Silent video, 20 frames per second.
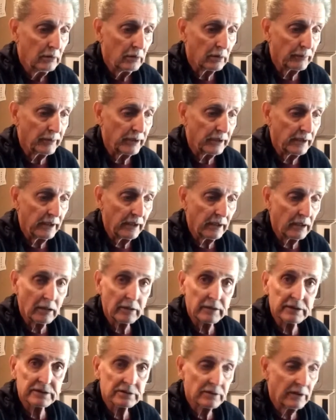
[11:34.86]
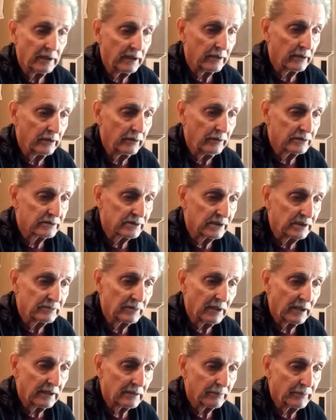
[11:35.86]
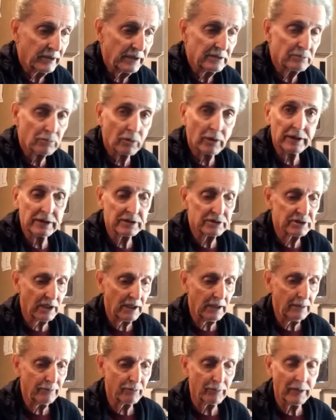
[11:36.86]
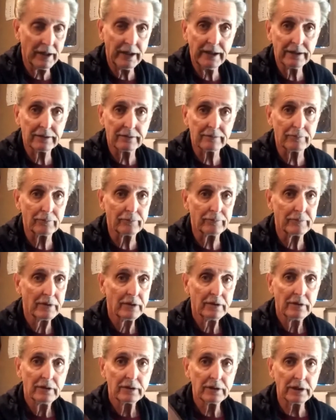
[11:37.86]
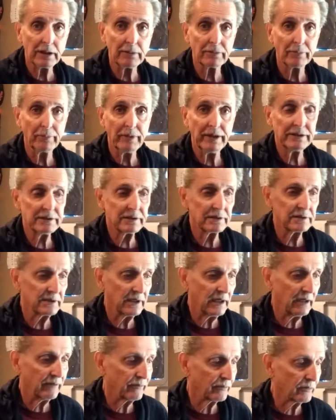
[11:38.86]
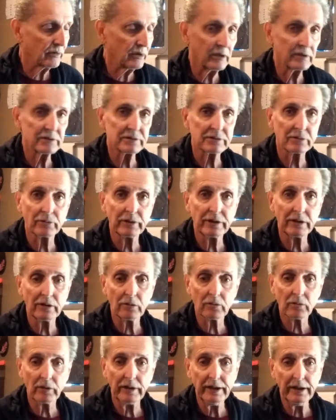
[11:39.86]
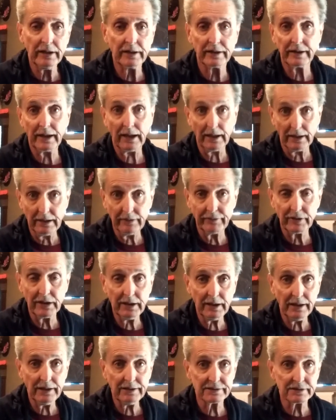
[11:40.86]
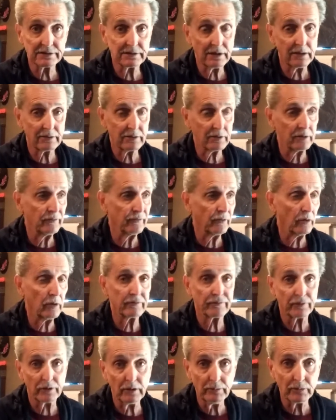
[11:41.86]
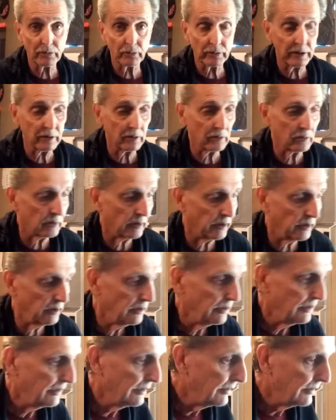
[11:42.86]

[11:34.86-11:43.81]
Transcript: I mean, hell, all he's trying to do, it seems like to me, is bring jobs back and keep the Mexicans out from crossing the Rio Grande. And I live in Texas, not too far from the Rio Grande.